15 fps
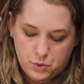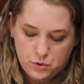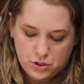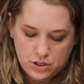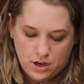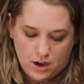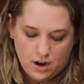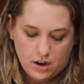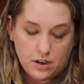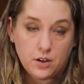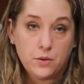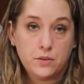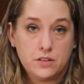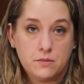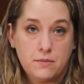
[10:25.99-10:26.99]
Bouchard,
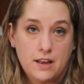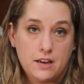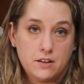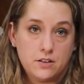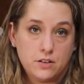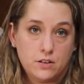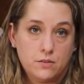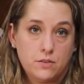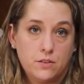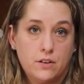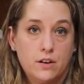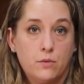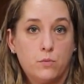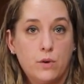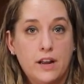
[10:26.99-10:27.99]
who was a manager of
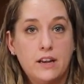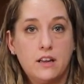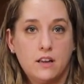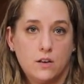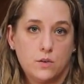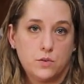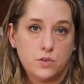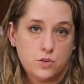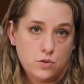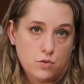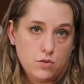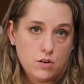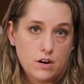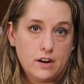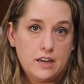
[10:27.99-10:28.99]
a radio
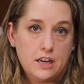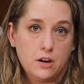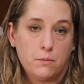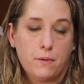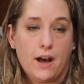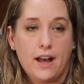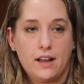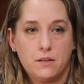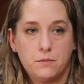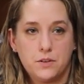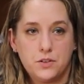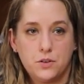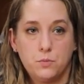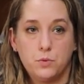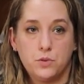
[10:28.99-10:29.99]
store nearby. And
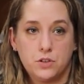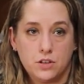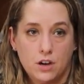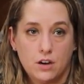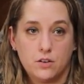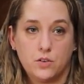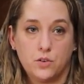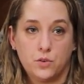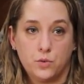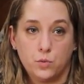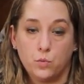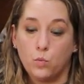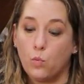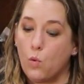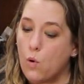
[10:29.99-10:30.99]
Mr. Bouchard
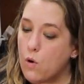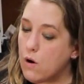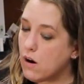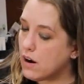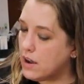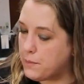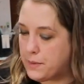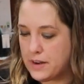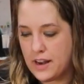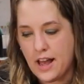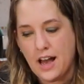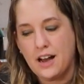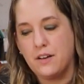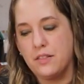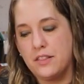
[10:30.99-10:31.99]
swore up and
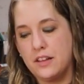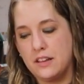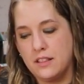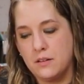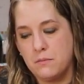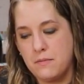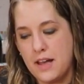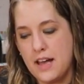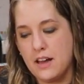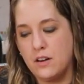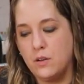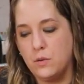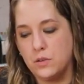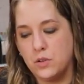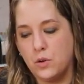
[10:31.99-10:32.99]
down that the man
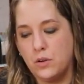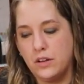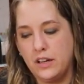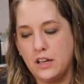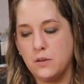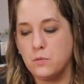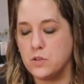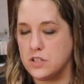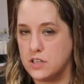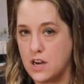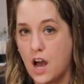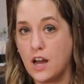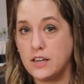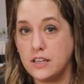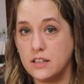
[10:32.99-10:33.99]
who was holding him was
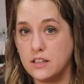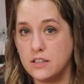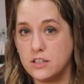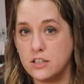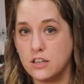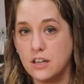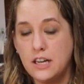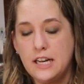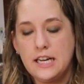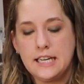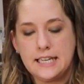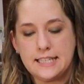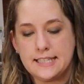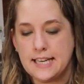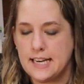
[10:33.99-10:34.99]
not Dillinger.
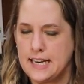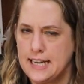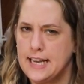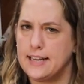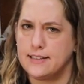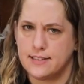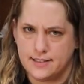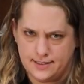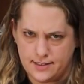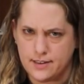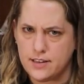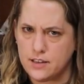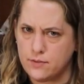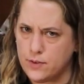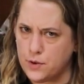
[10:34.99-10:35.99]
He said he had
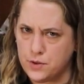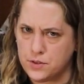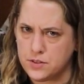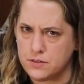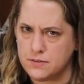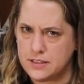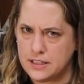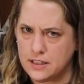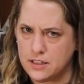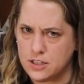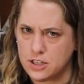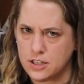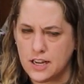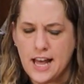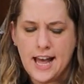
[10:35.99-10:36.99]
studied photos of
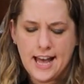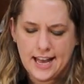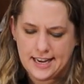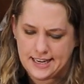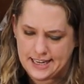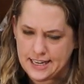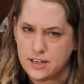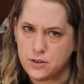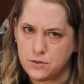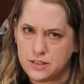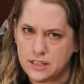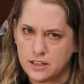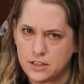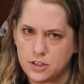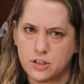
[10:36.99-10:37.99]
Dillinger and he knew
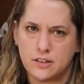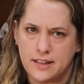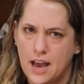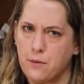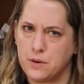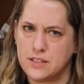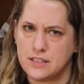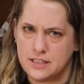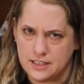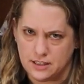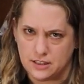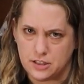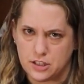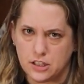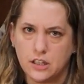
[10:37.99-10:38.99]
Dillinger and that wasn't
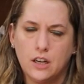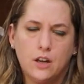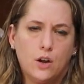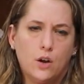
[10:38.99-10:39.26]
Dillinger.